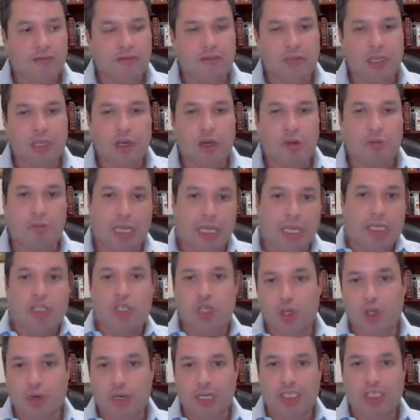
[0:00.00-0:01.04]
being
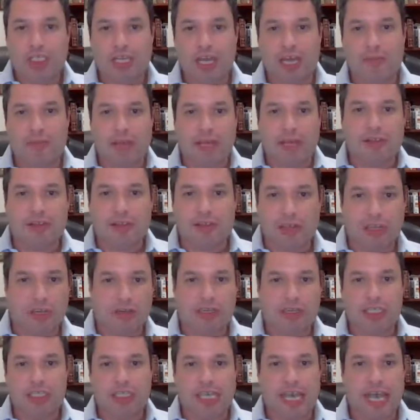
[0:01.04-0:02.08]
Jewish that makes us
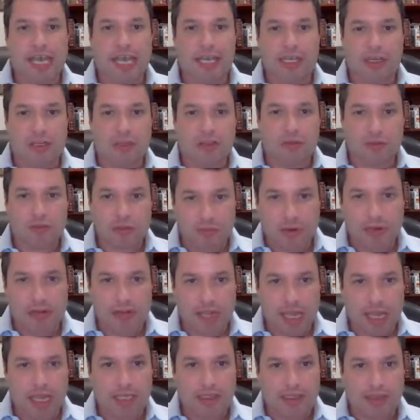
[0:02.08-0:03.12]
under attack and
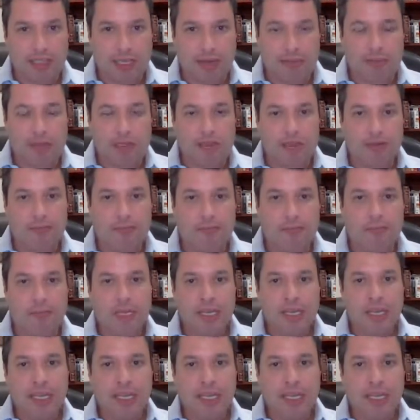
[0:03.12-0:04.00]
spreads anti-Semitism.